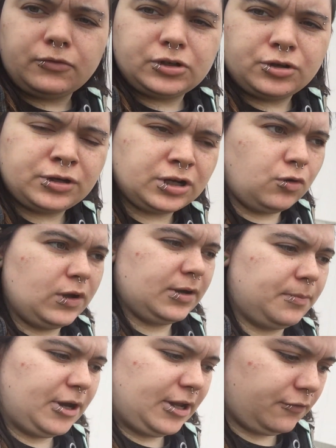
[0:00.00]
we're doing a
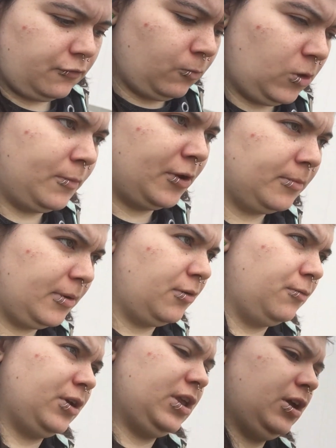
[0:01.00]
quick break from Walmart,
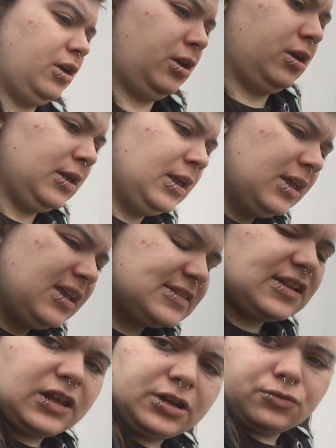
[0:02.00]
but we're here. It's
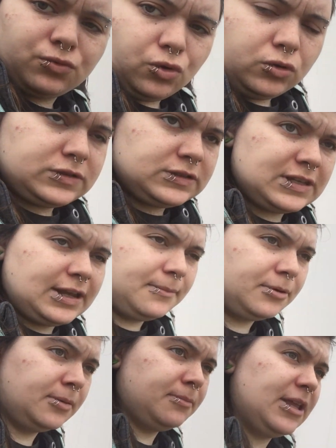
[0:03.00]
a lot of rules set,
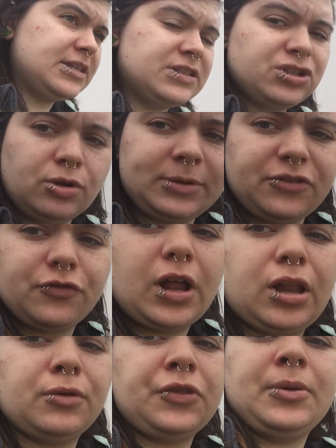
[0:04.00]
put in place and nobody's
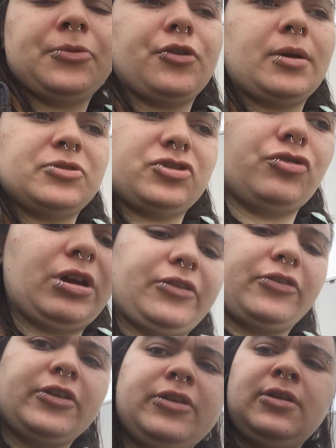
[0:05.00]
following them, so I've been
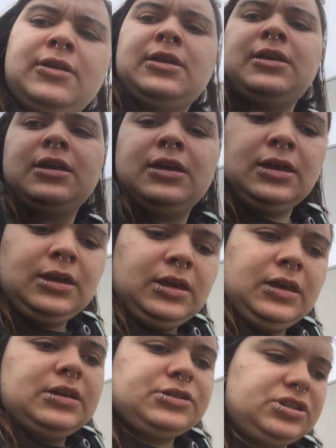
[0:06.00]
stressed.
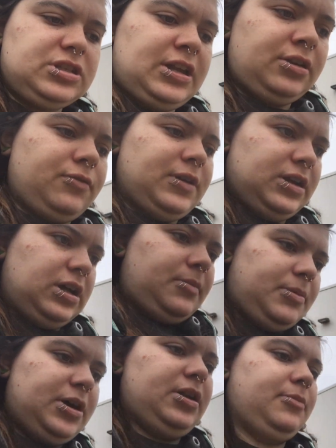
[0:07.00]
She's getting a quick
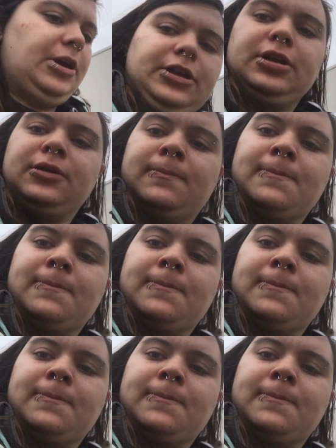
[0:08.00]
hot uh, potty break.